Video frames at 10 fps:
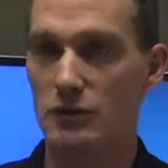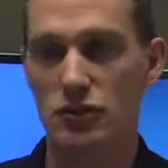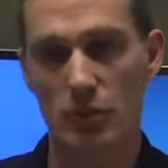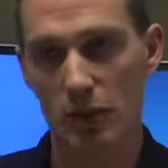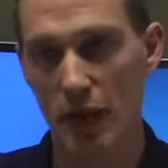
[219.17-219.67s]

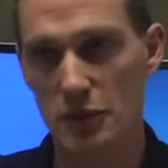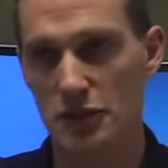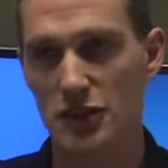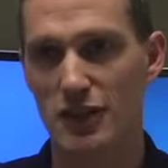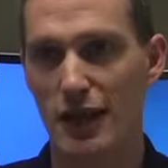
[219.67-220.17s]
Sometimes
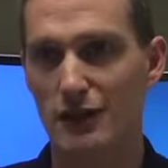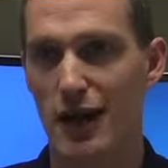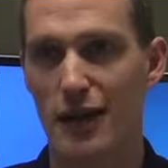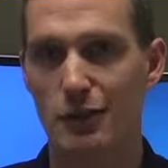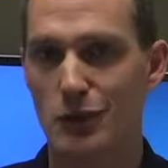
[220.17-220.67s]
it's just
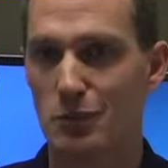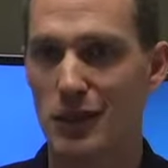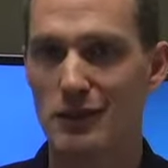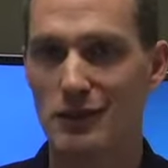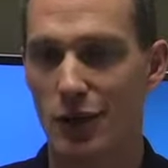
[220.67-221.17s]
anxiety, which
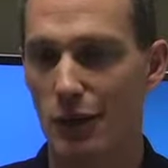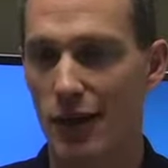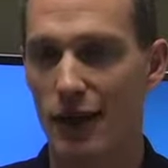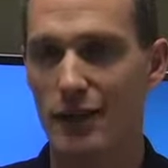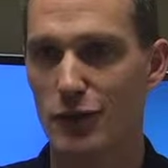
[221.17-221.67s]
means,
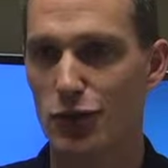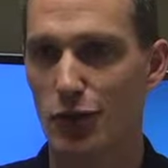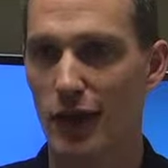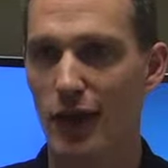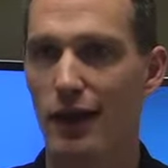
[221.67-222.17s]
okay, that's
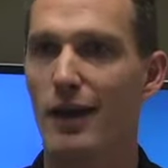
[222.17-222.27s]
okay.